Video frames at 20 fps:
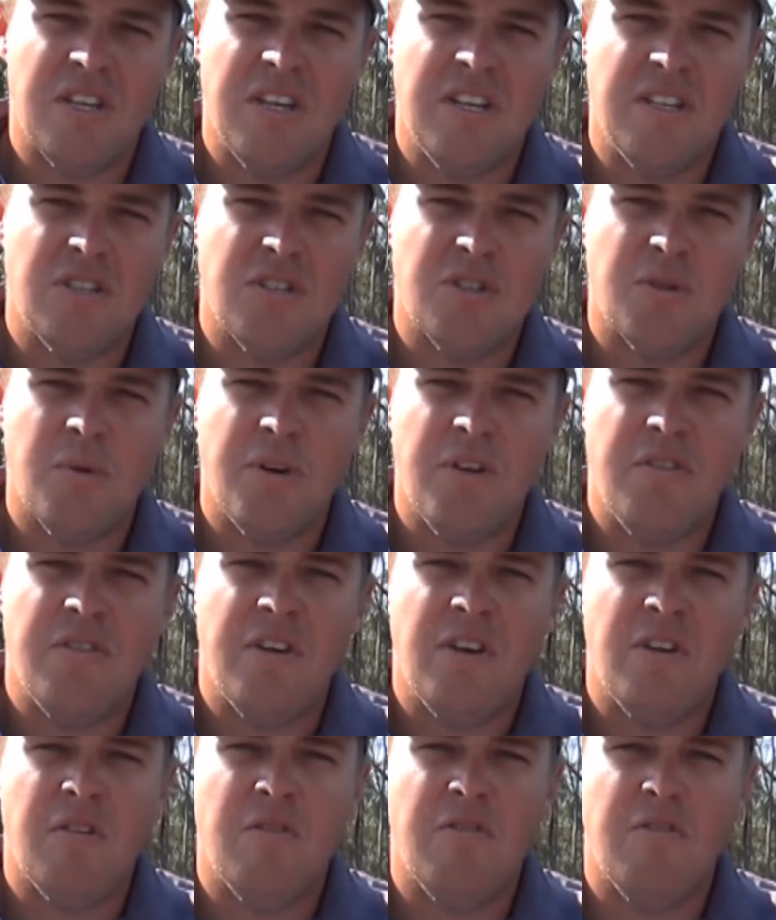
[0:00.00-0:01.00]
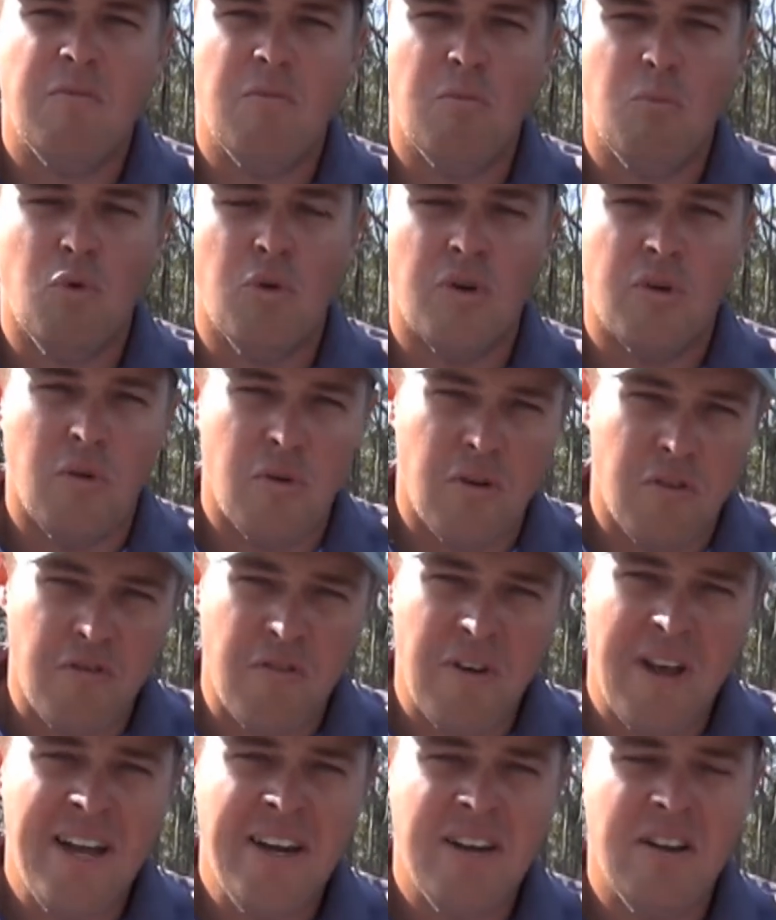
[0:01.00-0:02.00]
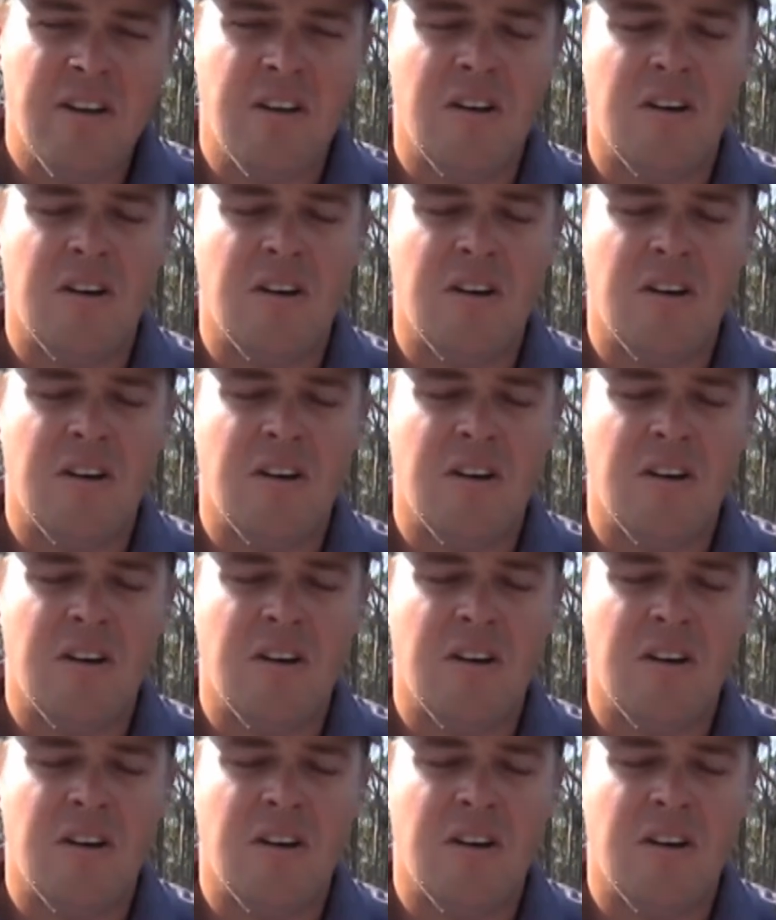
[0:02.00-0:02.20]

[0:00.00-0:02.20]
10 to 20 feet of water on a flat,